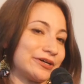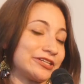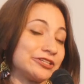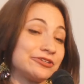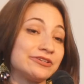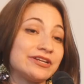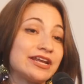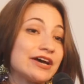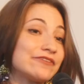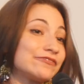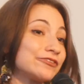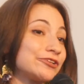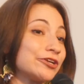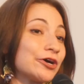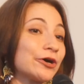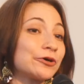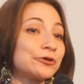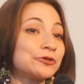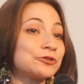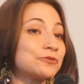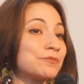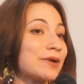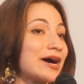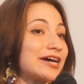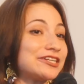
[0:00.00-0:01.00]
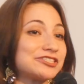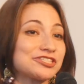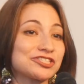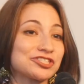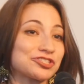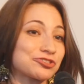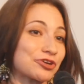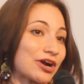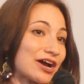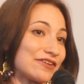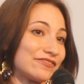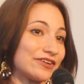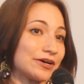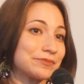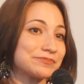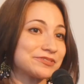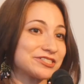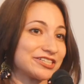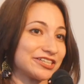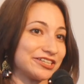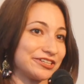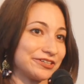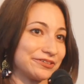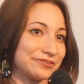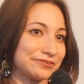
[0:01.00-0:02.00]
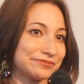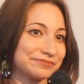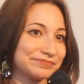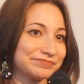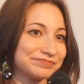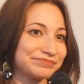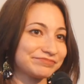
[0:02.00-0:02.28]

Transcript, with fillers: and you never know who might just drive up to you.